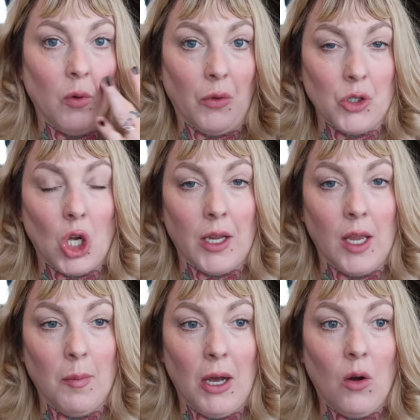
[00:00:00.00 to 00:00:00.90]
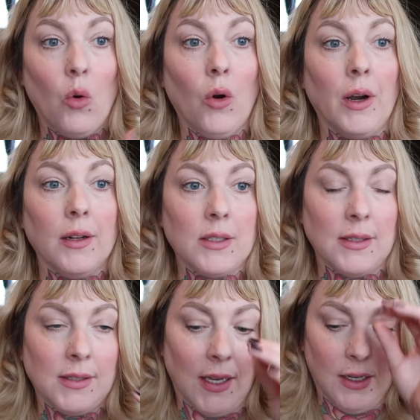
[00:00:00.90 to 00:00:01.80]
what they're talking about or it's
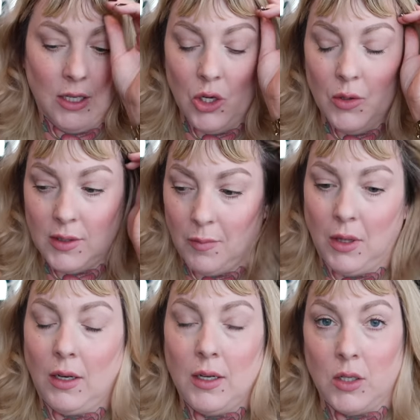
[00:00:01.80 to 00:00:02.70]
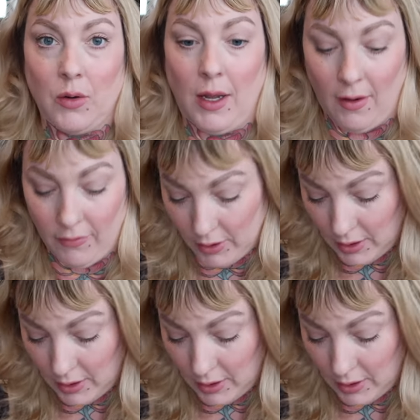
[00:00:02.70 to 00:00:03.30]
saying to use something that I don't have.